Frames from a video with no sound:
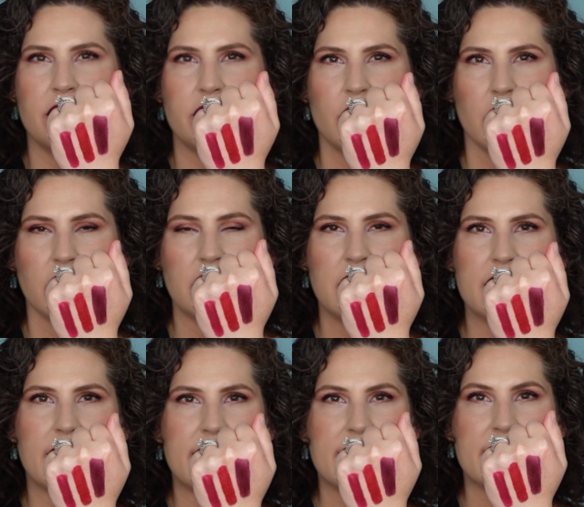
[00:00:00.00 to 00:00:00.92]

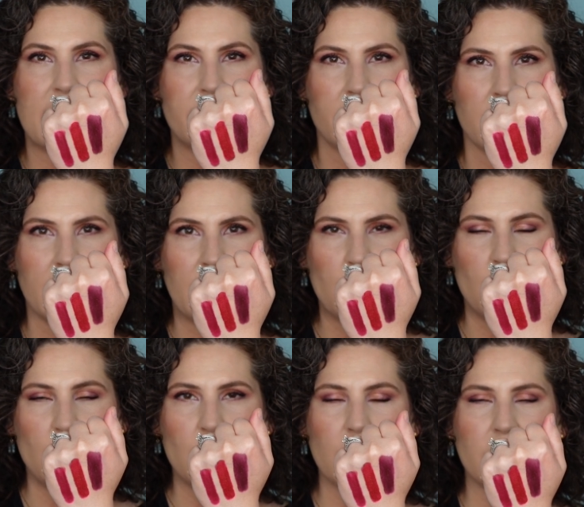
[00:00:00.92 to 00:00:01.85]
darkness. It's definitely
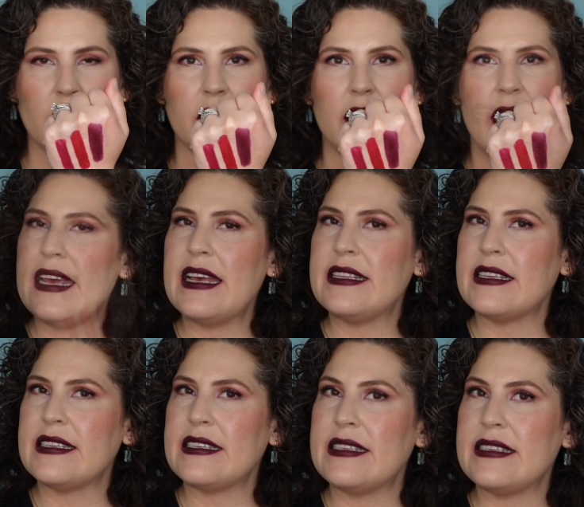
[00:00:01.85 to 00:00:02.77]
cooler.
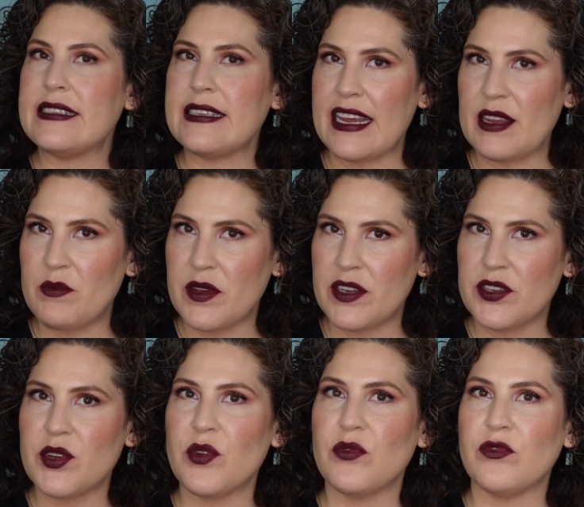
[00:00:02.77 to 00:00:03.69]
It's a
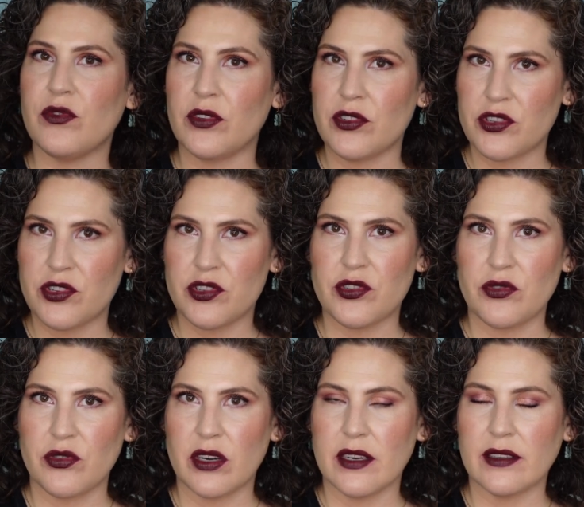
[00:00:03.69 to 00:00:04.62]
statement for
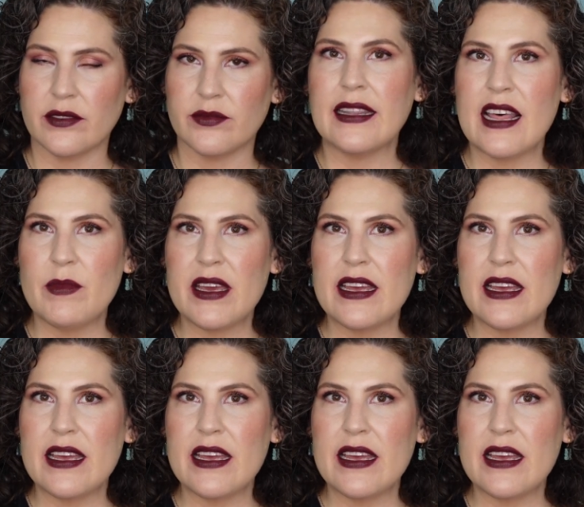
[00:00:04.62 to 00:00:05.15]
sure. Let